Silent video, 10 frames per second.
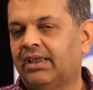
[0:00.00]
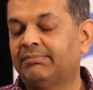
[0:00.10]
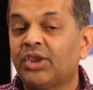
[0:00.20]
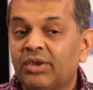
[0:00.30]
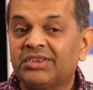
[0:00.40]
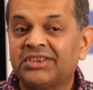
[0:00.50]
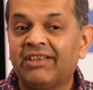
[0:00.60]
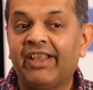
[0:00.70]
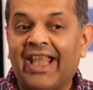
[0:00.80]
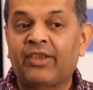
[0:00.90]
I'm sorry to
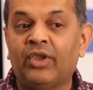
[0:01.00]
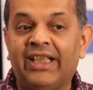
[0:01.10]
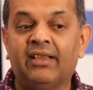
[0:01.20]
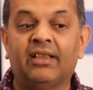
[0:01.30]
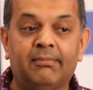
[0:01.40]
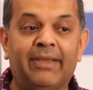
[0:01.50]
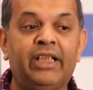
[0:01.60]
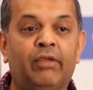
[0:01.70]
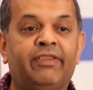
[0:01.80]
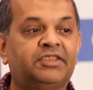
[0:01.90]
say, we actually,
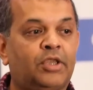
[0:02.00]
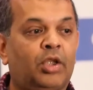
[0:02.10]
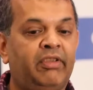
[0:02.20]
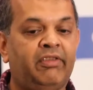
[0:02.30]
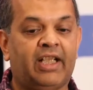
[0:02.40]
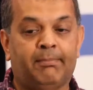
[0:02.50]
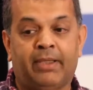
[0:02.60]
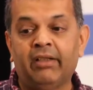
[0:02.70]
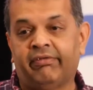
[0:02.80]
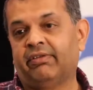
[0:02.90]
many of us thought we were
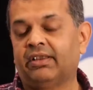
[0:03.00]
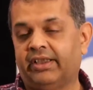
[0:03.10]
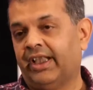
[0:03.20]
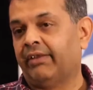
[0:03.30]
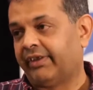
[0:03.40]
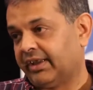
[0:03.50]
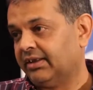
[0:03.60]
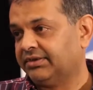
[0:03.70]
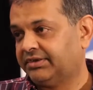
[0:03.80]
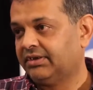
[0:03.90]
above the Africans.